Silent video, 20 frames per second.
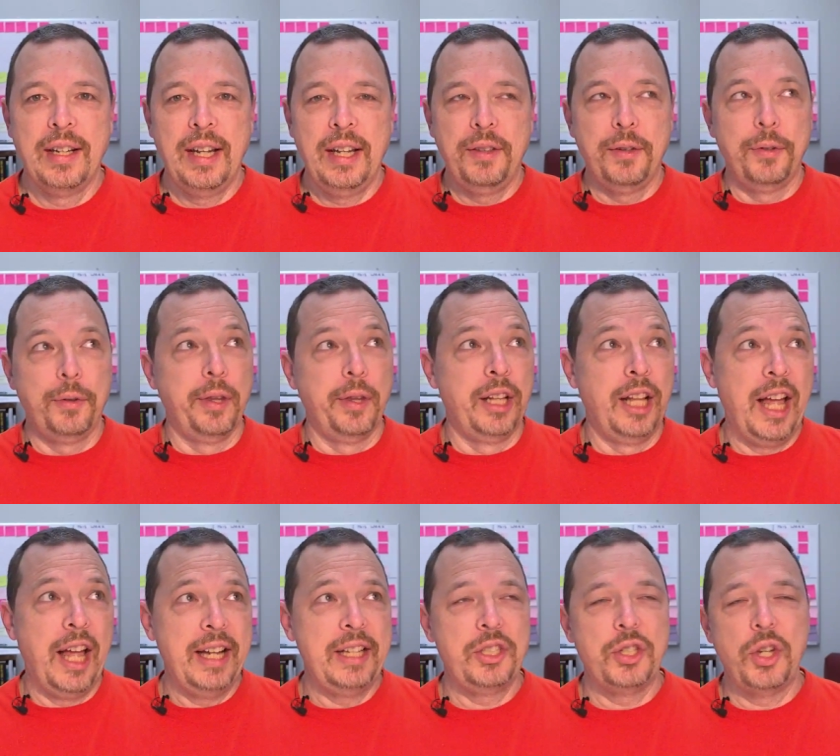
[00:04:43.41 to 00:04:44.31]
Either the
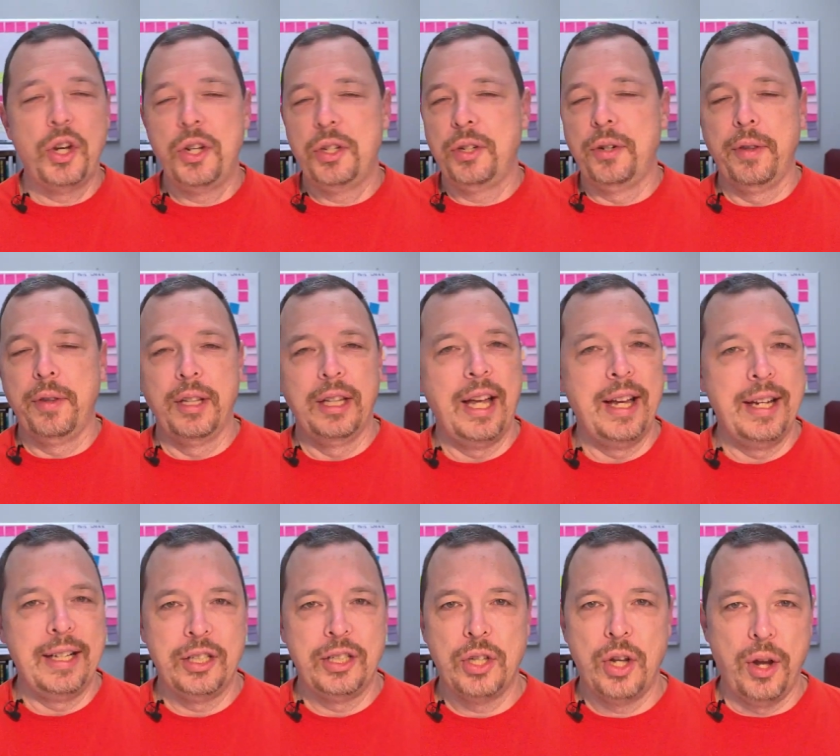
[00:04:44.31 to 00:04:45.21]
light's on or the
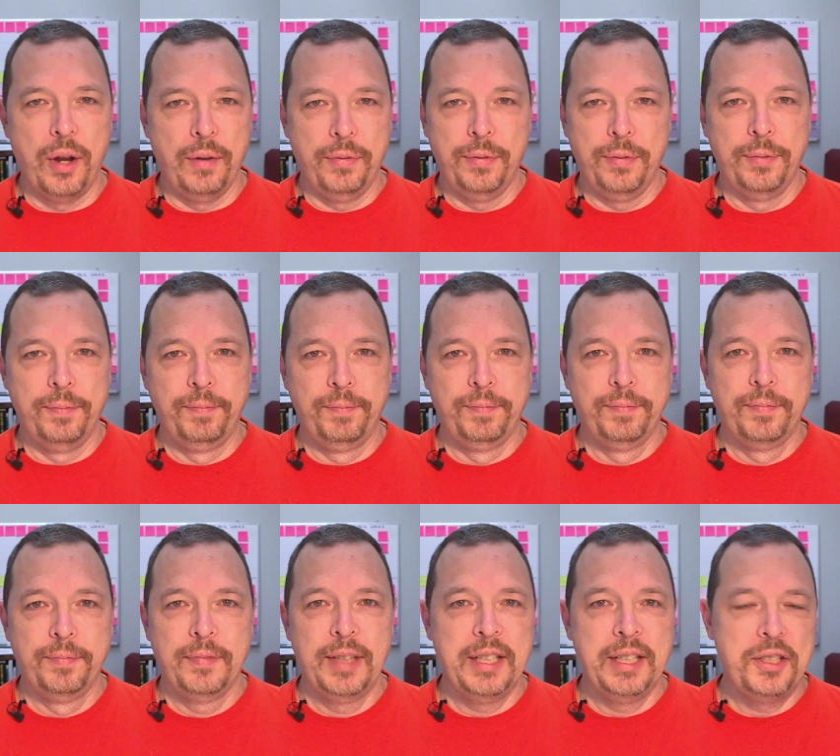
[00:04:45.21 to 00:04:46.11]
light's off.
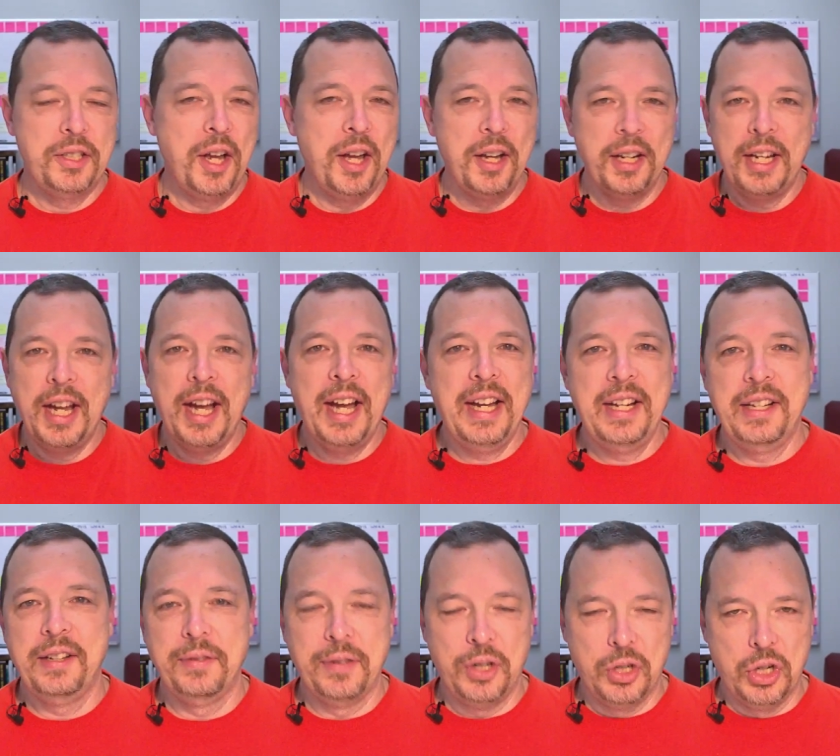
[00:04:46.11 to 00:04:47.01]
It's not
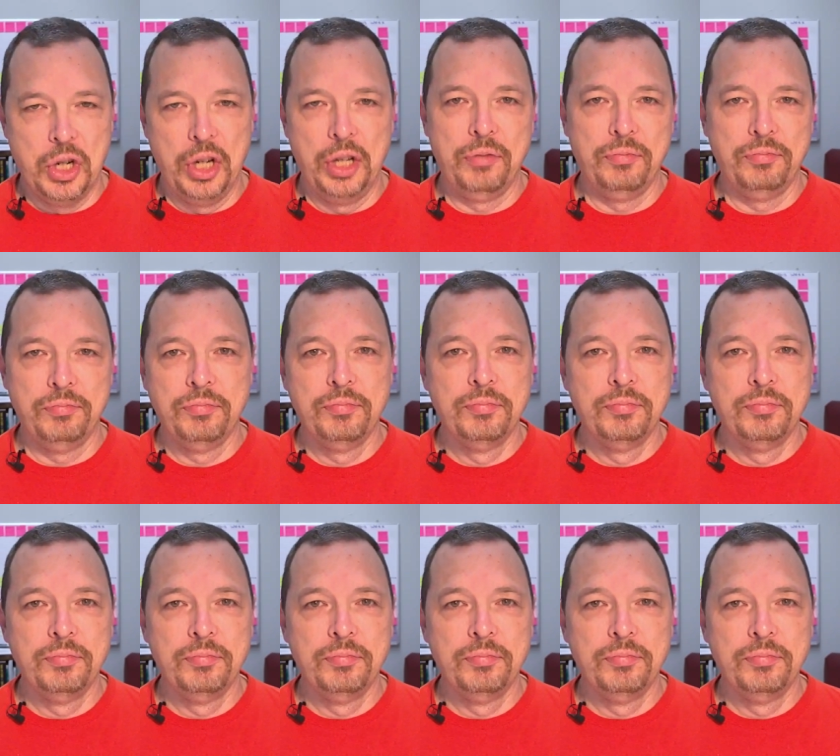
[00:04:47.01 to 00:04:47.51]
kind of on,